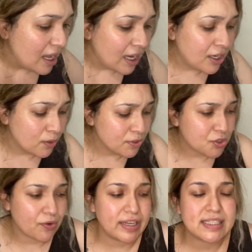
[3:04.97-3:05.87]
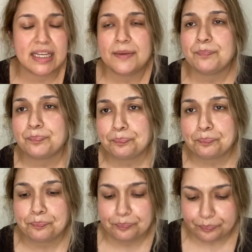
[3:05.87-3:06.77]
You know what's crazy?
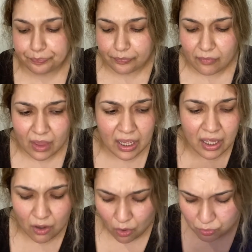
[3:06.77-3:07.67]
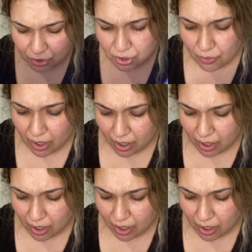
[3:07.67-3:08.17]
He also,